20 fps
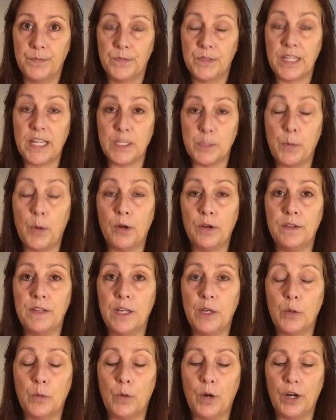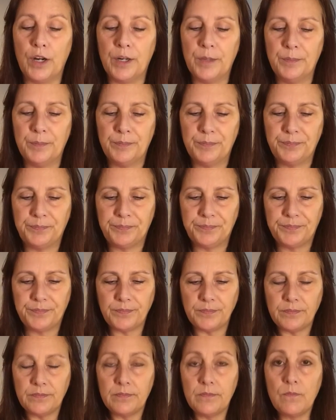That's part of the inner work.
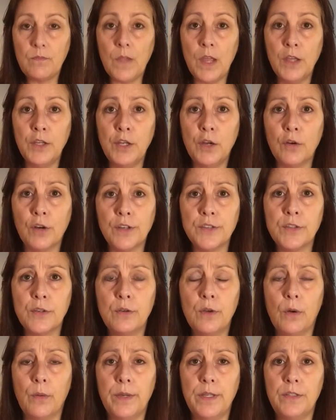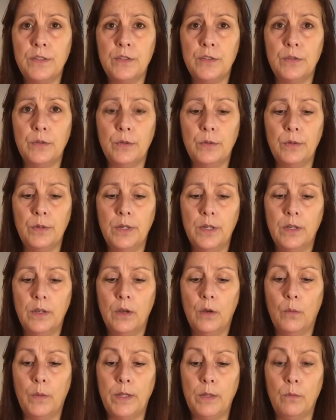And you're also going to,
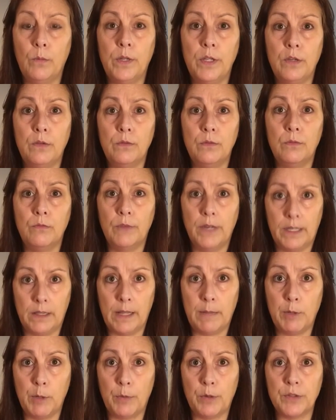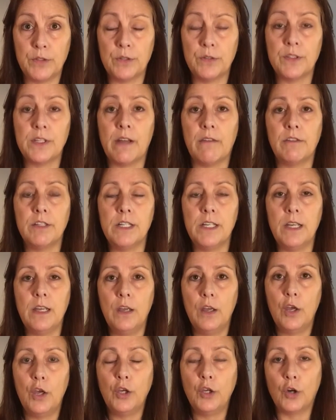when you reclaim your personal sovereignty,
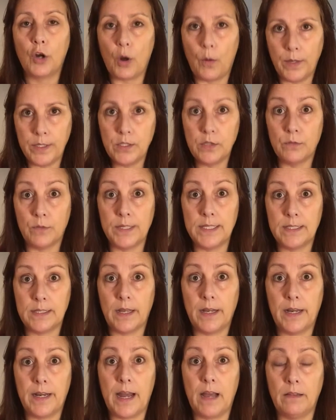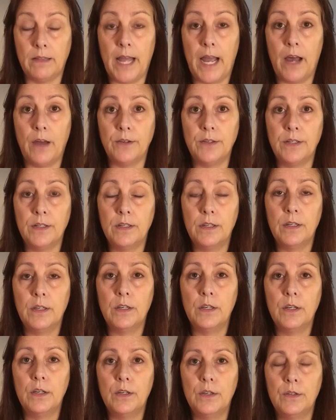you're going to recite it out loud.
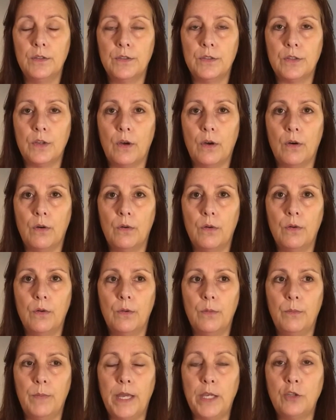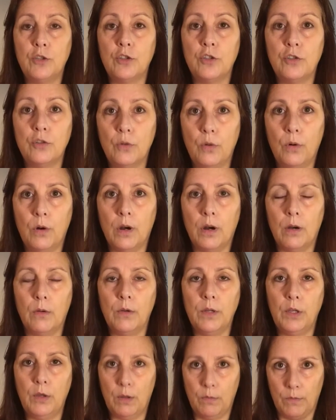So make sure
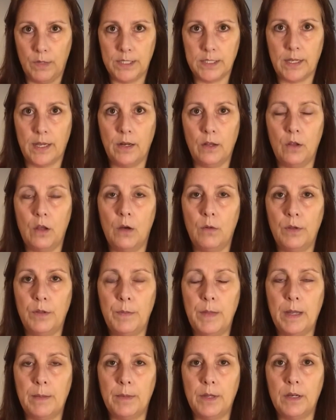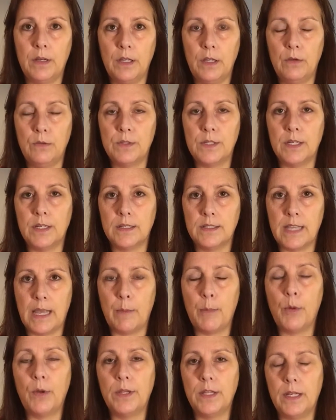you can recite along with me. I'm going to use an
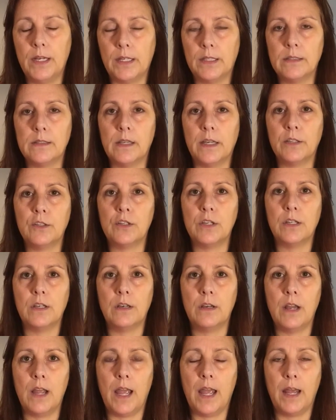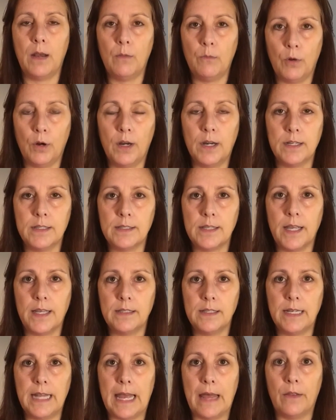example in the next section, and we're going to say it
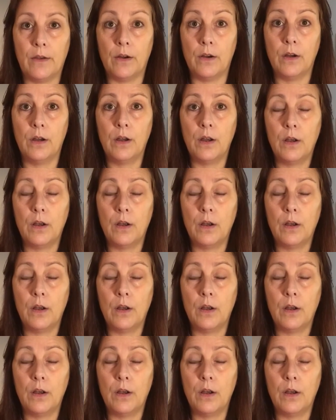together.